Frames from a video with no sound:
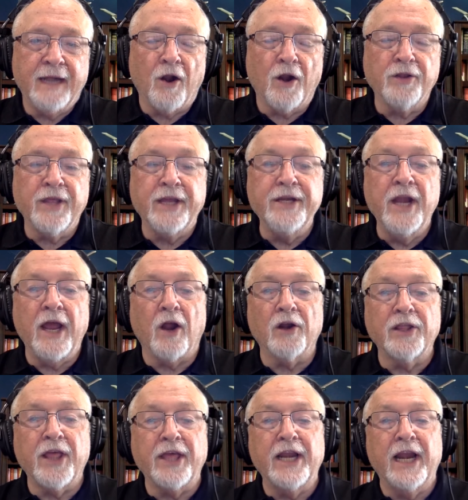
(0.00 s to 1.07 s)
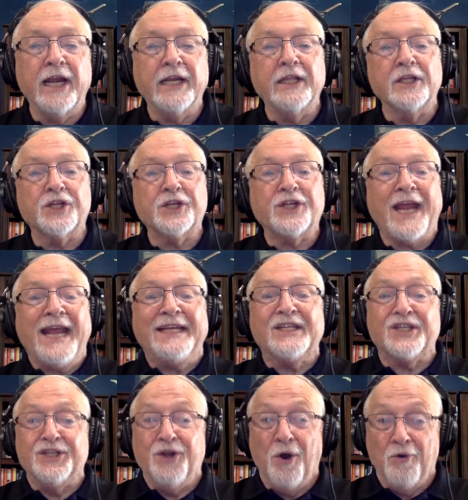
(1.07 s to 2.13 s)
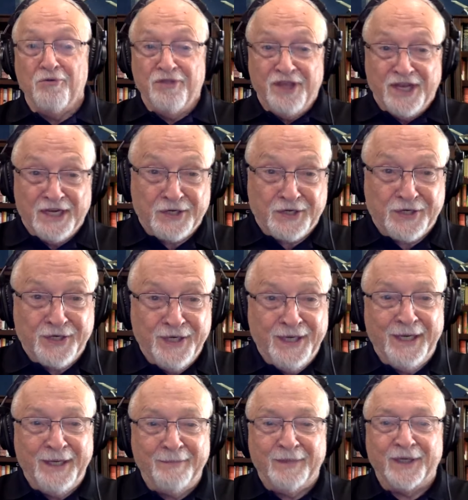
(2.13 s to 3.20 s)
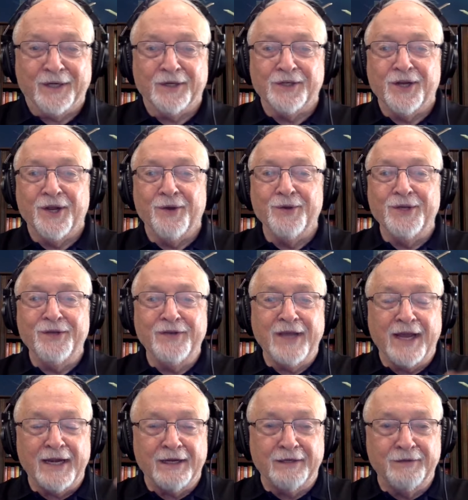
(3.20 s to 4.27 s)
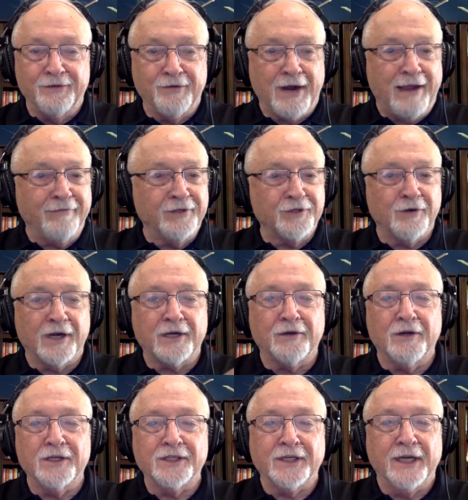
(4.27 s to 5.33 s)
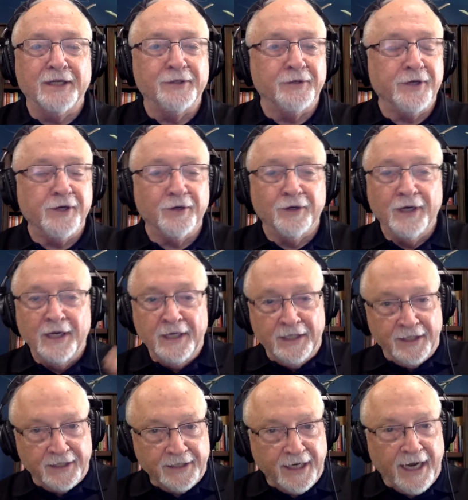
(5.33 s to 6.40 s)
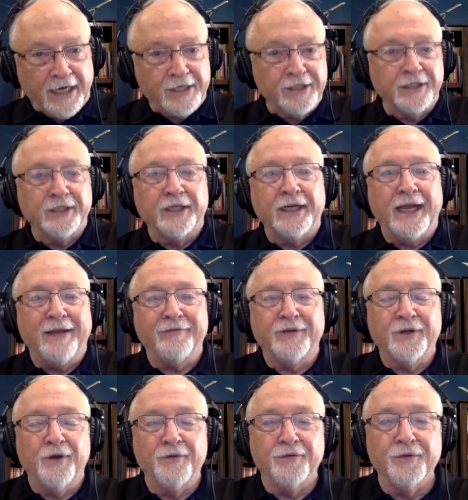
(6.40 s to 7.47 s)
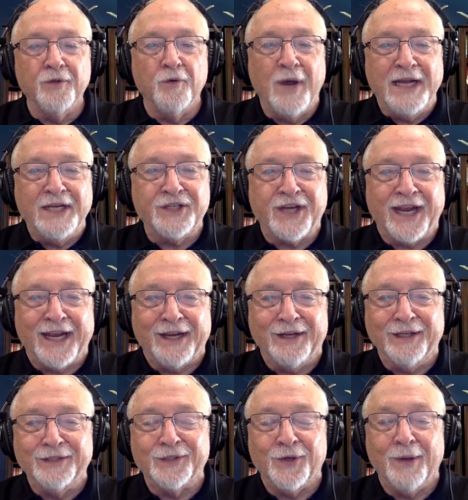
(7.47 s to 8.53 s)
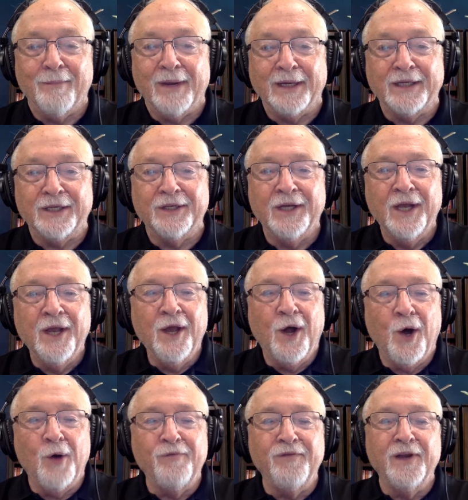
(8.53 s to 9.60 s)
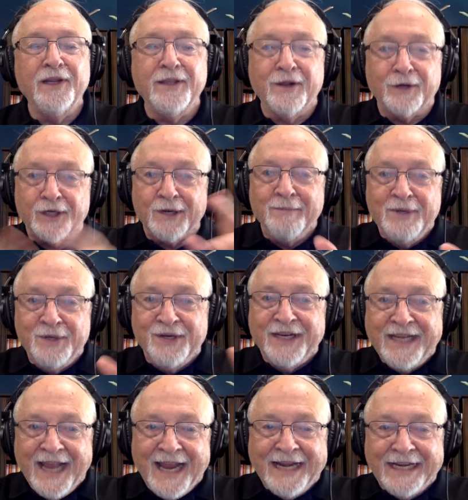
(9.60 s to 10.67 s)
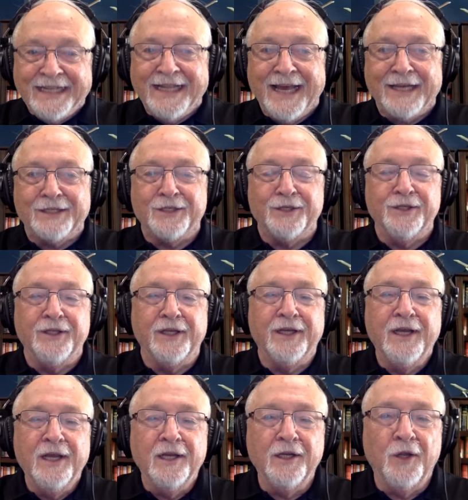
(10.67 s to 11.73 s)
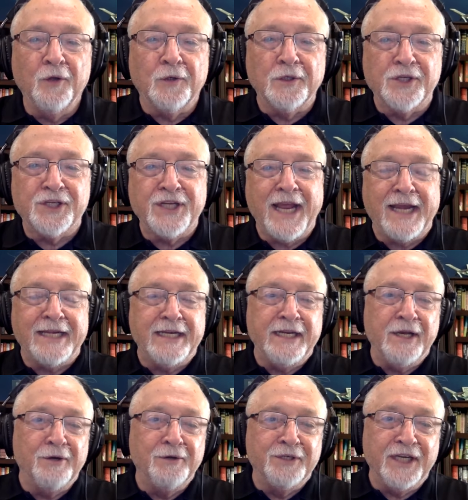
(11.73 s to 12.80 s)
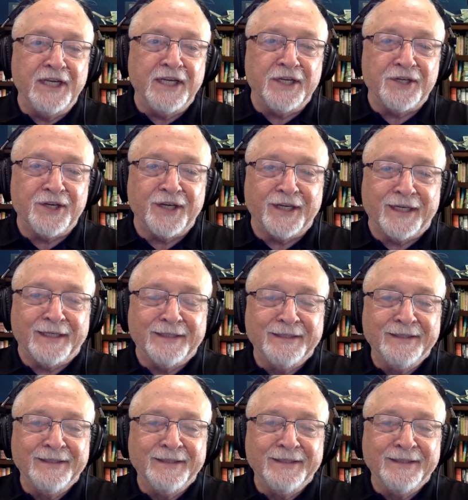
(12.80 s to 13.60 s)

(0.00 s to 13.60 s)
Now, are they letting the states know this? Because, you know, you got to drive a truck cross country, you're occasionally going to have to go through the weigh scale. So, I mean, hopefully they're communicating that to the local state DOTs. Yeah.